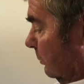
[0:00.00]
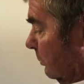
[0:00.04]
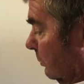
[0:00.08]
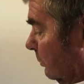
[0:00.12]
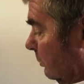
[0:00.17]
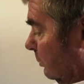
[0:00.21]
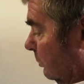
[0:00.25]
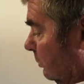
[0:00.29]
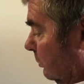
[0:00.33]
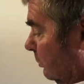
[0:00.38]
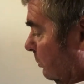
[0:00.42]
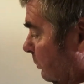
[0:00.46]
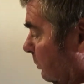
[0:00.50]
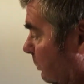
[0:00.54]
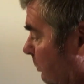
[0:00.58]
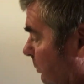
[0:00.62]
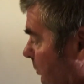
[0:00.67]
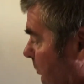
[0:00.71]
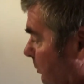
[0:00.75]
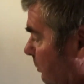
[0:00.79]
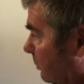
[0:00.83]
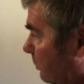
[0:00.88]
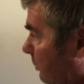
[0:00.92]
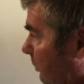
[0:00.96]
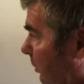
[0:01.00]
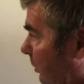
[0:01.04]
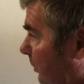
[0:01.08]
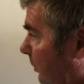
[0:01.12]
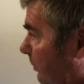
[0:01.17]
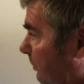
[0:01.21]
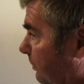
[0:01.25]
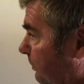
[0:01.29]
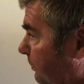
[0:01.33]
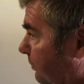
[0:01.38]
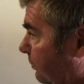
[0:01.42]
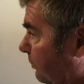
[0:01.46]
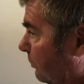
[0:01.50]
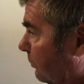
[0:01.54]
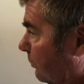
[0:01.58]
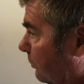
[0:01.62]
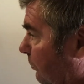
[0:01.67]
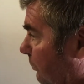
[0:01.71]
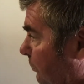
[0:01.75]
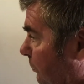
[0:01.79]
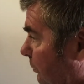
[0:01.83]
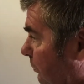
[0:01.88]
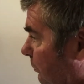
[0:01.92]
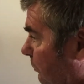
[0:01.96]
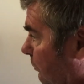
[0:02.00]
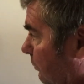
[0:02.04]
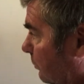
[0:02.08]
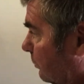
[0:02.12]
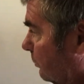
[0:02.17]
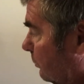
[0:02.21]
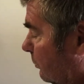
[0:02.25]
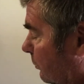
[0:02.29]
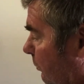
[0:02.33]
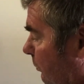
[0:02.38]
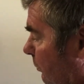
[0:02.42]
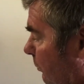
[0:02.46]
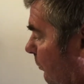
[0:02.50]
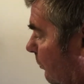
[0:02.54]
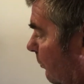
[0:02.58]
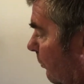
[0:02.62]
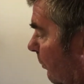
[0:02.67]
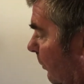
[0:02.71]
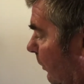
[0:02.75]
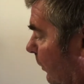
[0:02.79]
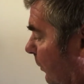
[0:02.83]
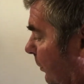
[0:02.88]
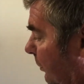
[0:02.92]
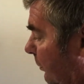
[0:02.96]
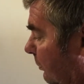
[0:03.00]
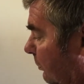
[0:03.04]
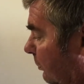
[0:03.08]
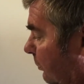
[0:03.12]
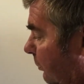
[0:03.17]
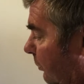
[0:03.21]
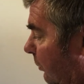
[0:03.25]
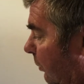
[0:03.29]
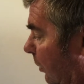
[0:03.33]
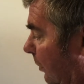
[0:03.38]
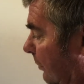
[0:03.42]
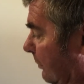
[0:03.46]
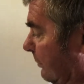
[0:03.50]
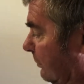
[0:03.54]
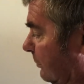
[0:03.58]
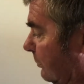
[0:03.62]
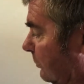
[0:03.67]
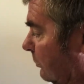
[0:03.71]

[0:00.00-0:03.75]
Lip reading: But what I mean is, it's simple. The controls are very easy to